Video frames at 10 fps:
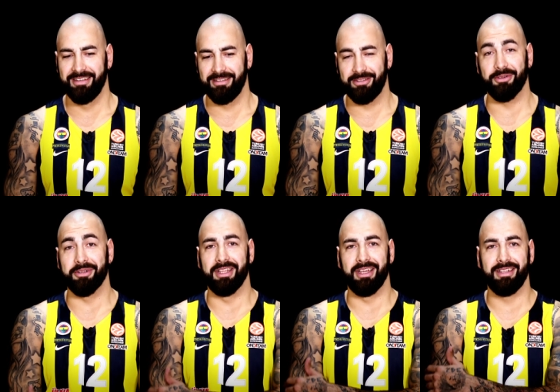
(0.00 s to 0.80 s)
sorry
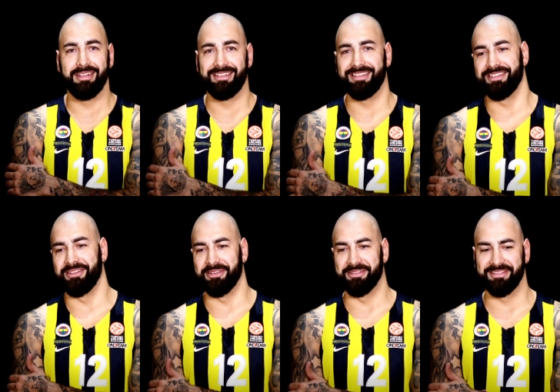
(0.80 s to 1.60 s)
dad, you
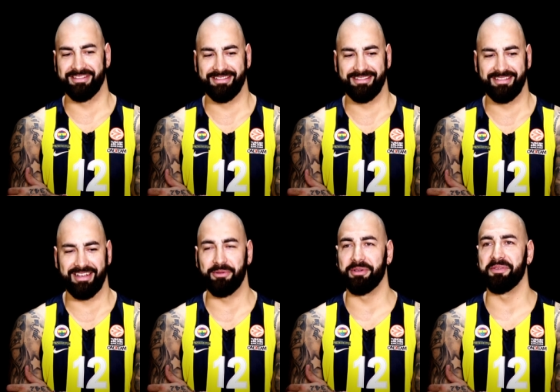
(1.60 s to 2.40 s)
know,
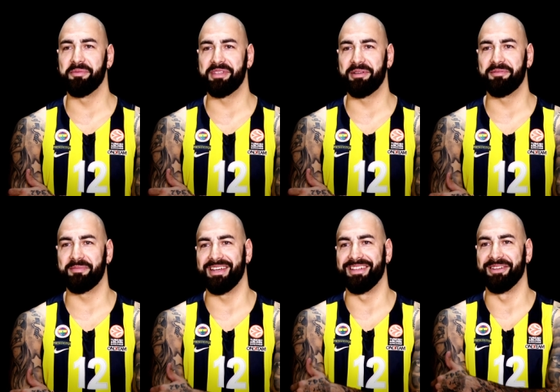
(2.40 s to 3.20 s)
I will give him some of
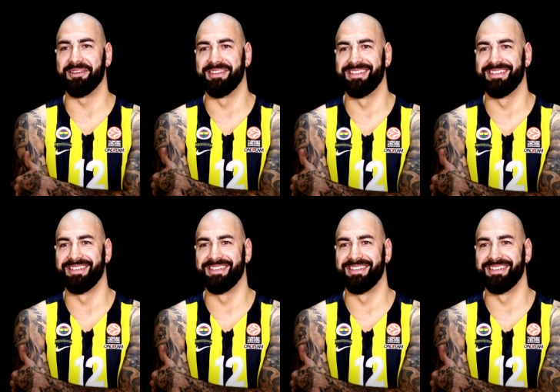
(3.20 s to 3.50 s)
mine, you know.